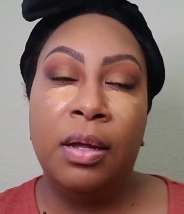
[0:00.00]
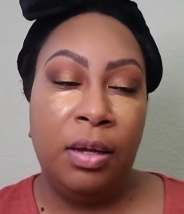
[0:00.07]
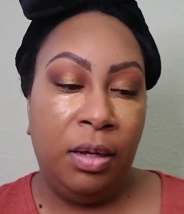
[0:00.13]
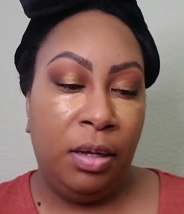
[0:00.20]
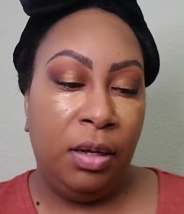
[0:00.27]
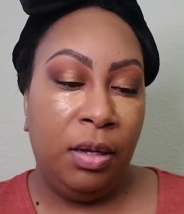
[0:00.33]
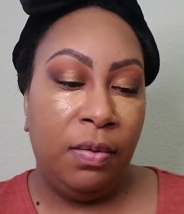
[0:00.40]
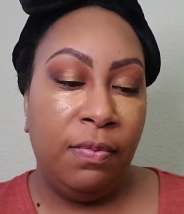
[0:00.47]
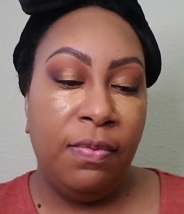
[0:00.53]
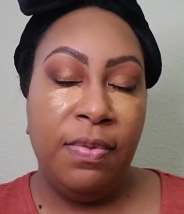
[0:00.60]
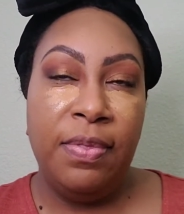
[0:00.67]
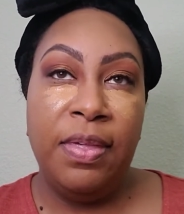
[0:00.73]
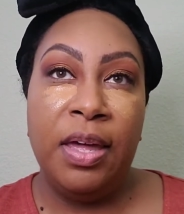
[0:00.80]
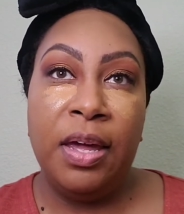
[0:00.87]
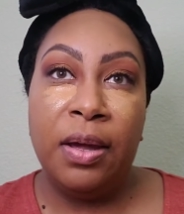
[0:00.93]

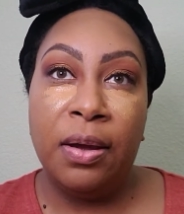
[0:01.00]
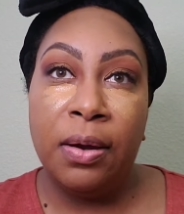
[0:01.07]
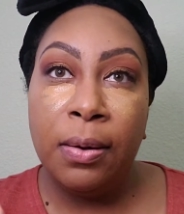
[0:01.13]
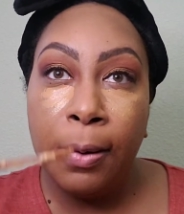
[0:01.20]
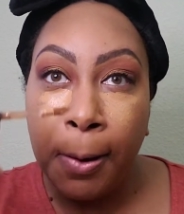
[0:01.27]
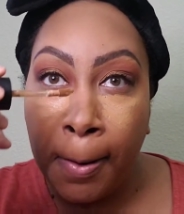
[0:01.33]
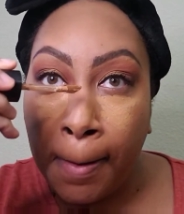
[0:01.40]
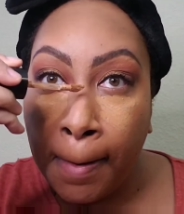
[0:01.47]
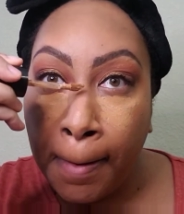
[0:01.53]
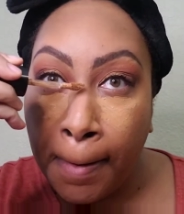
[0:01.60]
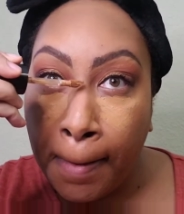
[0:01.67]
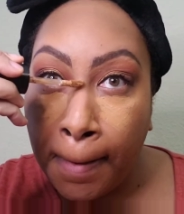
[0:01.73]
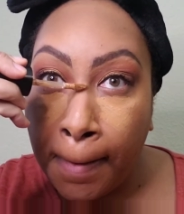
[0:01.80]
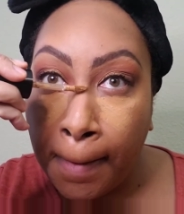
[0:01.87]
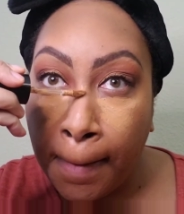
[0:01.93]
And there.
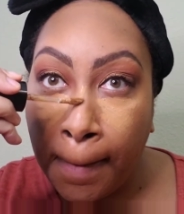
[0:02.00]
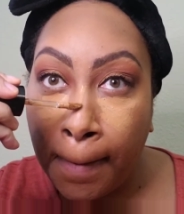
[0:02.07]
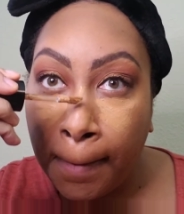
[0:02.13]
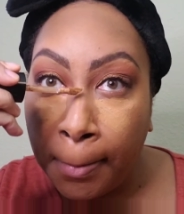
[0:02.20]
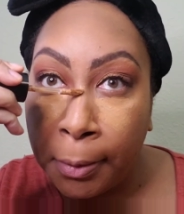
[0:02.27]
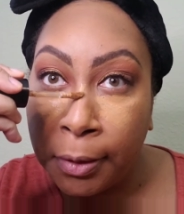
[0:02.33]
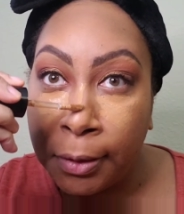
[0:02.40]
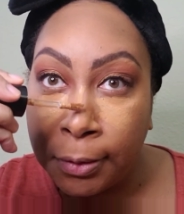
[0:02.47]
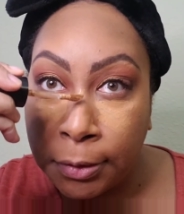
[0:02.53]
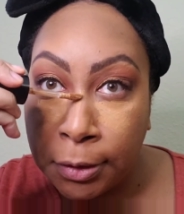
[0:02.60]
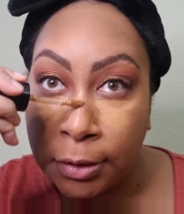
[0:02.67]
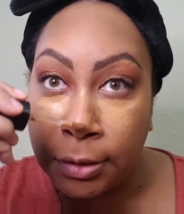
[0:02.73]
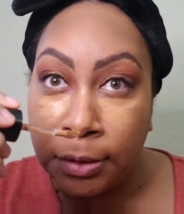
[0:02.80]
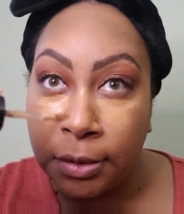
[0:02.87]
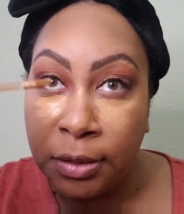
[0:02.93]
Put
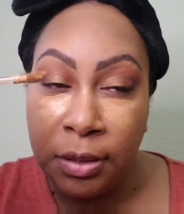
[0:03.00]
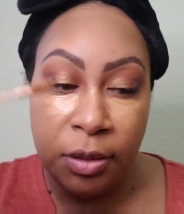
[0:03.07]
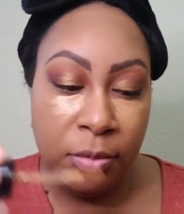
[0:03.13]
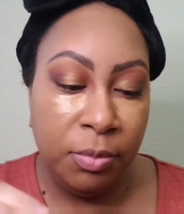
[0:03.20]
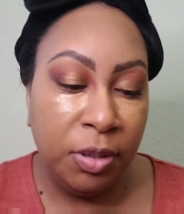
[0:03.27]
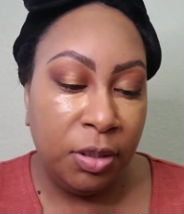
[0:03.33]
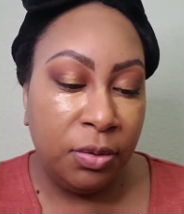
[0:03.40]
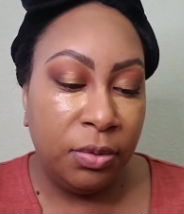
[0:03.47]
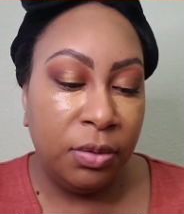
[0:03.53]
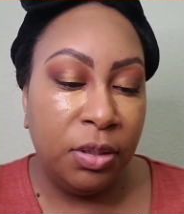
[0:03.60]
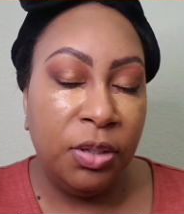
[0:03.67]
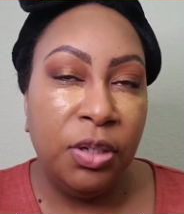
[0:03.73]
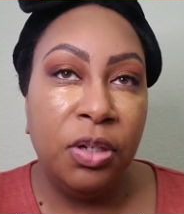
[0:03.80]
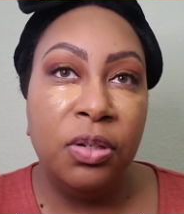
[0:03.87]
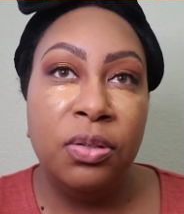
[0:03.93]
just a little bit on
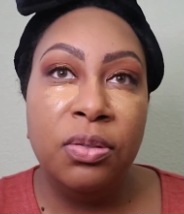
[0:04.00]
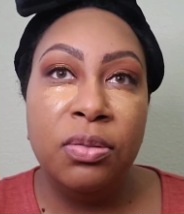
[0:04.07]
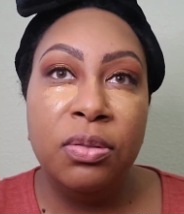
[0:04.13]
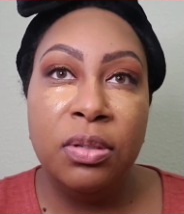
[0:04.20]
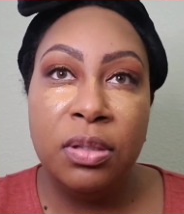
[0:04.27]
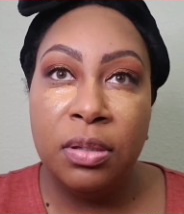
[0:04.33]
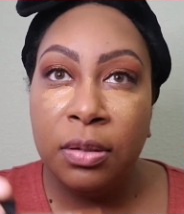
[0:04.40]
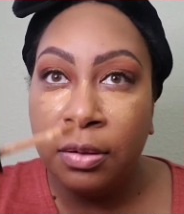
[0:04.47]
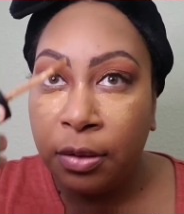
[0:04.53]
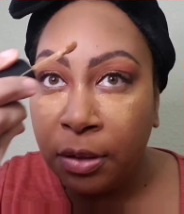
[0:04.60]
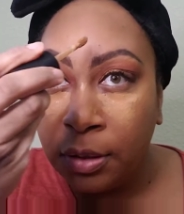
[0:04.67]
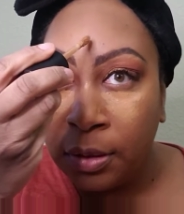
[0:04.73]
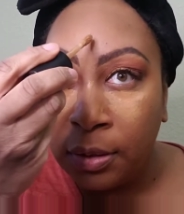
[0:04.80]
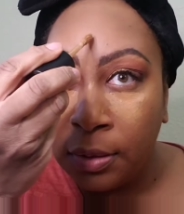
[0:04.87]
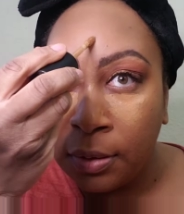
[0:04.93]
the nose
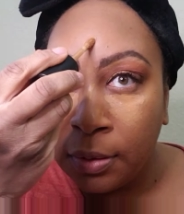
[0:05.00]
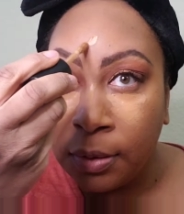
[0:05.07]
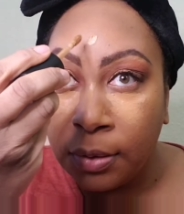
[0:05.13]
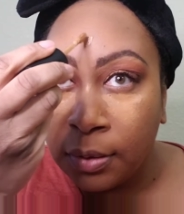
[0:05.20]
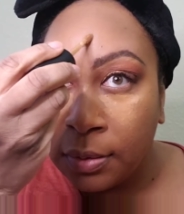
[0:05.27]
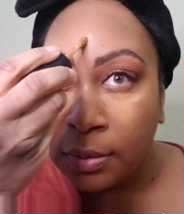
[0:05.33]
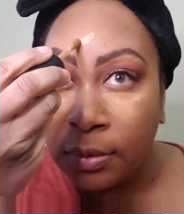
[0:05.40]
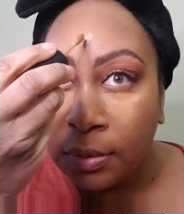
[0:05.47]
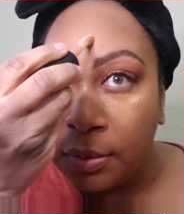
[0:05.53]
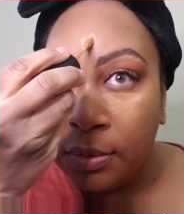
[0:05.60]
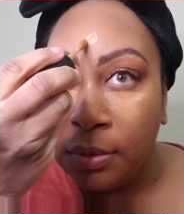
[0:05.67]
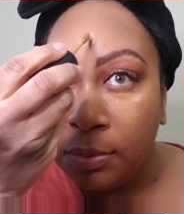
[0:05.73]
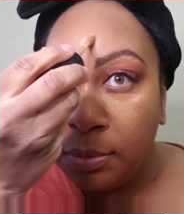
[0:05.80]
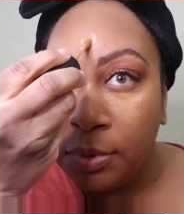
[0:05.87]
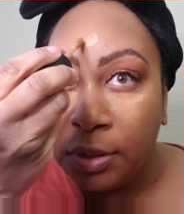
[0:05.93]
and a
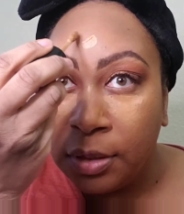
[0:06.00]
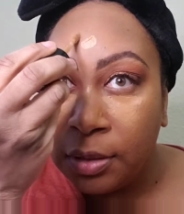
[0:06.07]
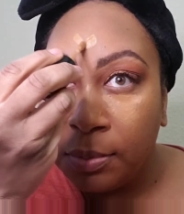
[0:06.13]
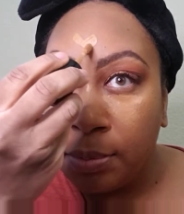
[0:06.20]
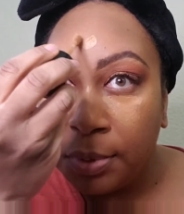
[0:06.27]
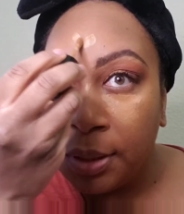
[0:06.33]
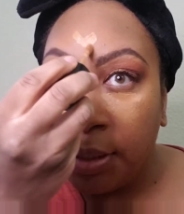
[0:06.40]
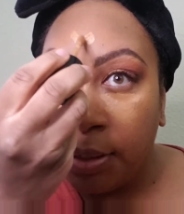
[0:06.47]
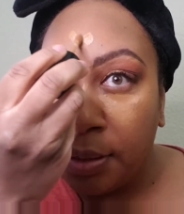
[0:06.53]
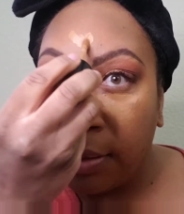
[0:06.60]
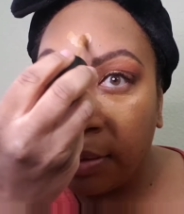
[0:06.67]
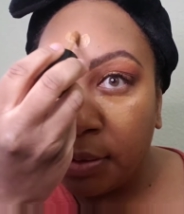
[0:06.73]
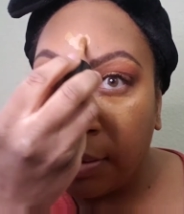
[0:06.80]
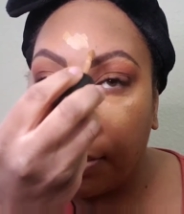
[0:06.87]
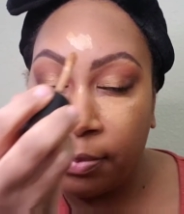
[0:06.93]
little bit up
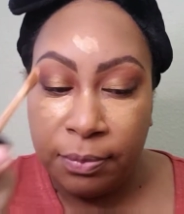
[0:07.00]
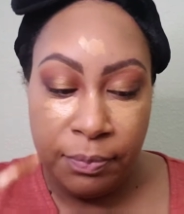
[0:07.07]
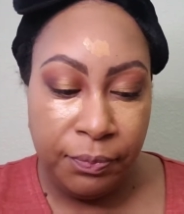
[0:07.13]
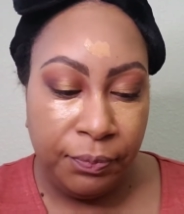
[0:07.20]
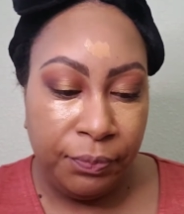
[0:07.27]
here.